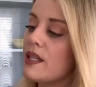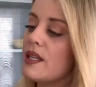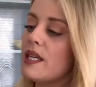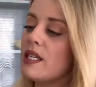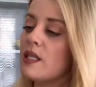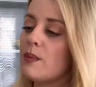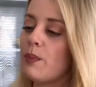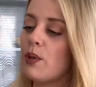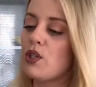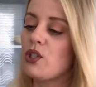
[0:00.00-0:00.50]

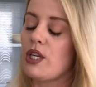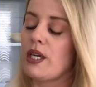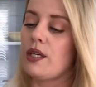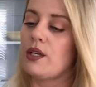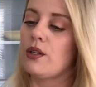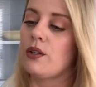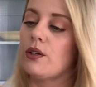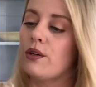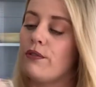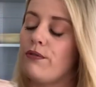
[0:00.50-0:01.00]
this
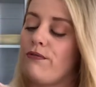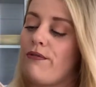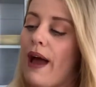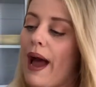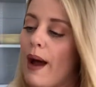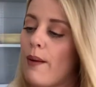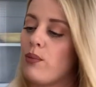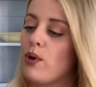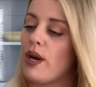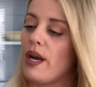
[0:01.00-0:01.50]
particular
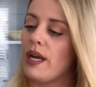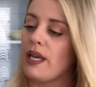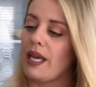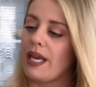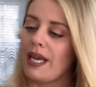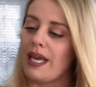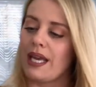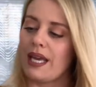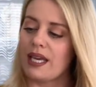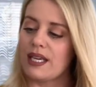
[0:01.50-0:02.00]

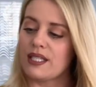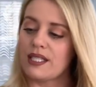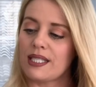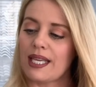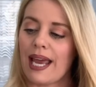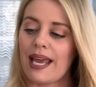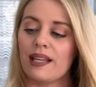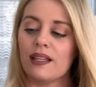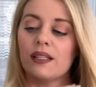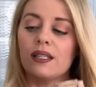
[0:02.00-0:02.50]
fabric is
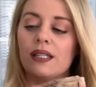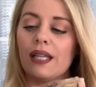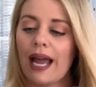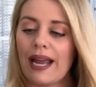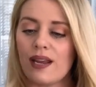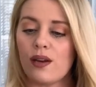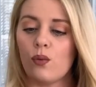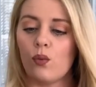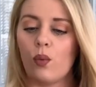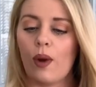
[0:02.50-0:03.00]
a
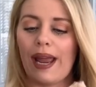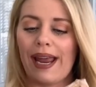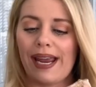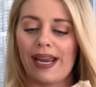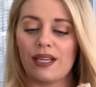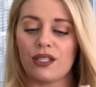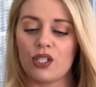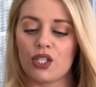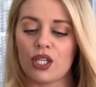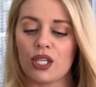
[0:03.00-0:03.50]

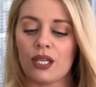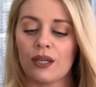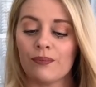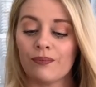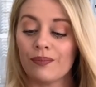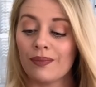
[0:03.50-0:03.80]
lightweight